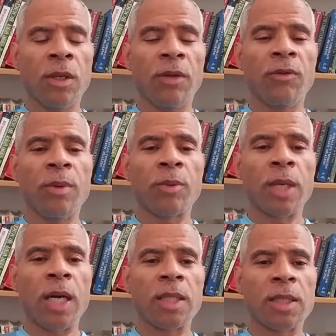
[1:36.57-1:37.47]
if you remember what
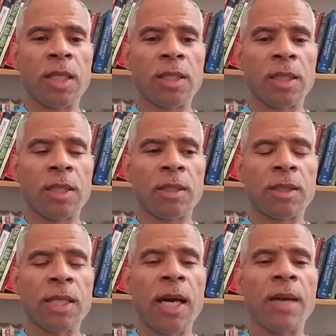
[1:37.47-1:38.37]
Einstein said,
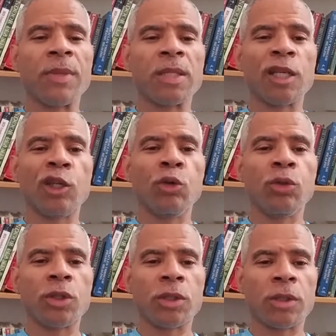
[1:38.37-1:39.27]
time is an
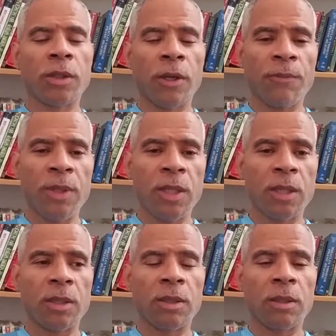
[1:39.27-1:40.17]
illusion,
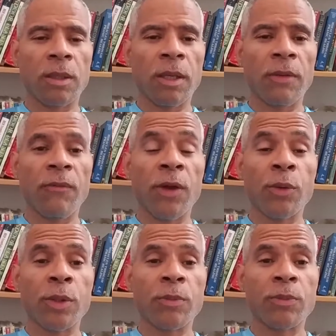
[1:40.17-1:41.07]
albeit a
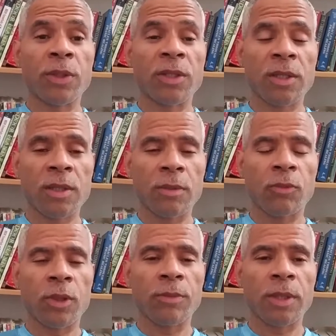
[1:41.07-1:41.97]
very persistent
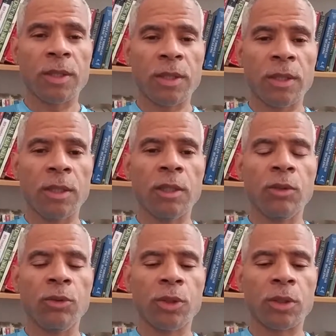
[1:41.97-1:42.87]
one, but it's still an
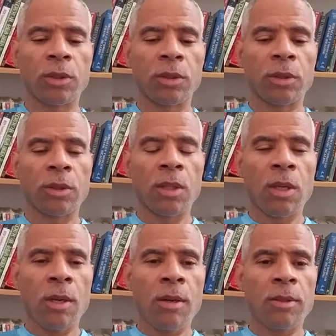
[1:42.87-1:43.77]
illusion.
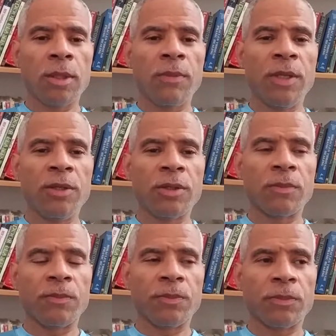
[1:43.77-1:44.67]
So it means
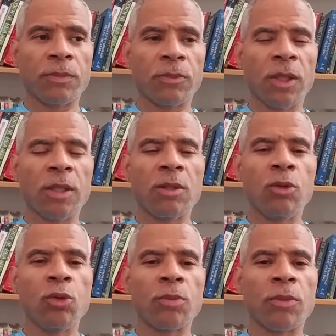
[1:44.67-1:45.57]
you have to
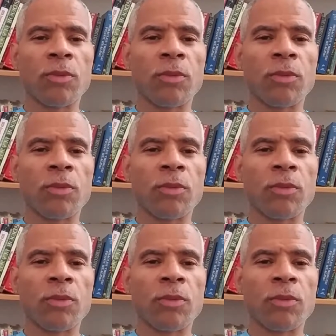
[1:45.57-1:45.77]
do some